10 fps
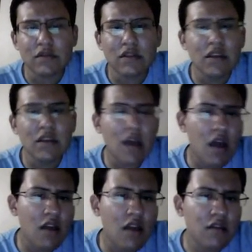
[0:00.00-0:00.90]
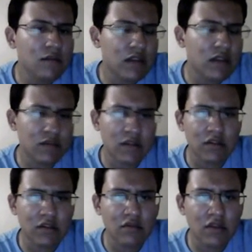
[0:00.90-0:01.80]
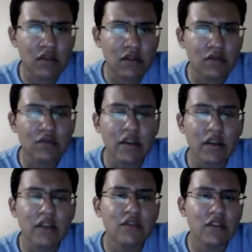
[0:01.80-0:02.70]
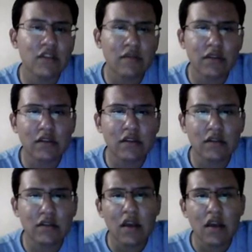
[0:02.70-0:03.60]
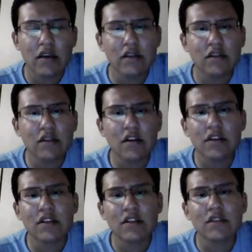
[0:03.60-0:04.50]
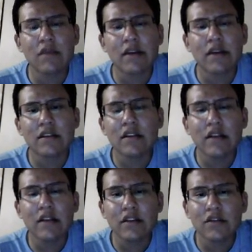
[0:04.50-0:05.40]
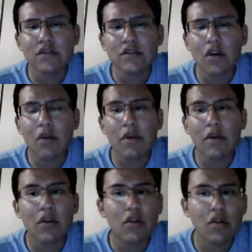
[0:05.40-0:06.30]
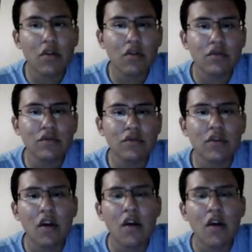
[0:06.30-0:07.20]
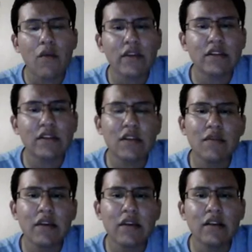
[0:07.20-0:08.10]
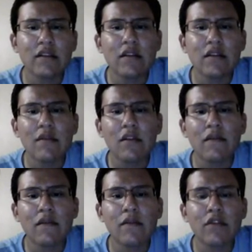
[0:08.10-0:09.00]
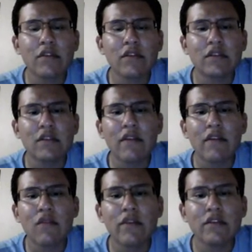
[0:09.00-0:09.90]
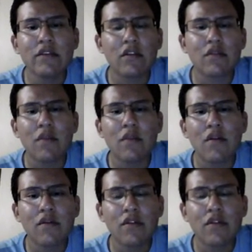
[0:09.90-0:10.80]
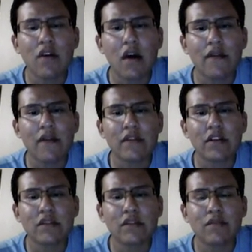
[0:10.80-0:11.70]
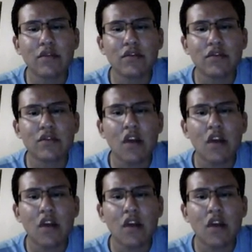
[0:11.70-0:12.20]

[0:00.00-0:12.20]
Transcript: CL, leishmaniasis cutaneous leishmaniasis, is characterized by skin lesions open or closed, which typically develop within several weeks or months after exposure.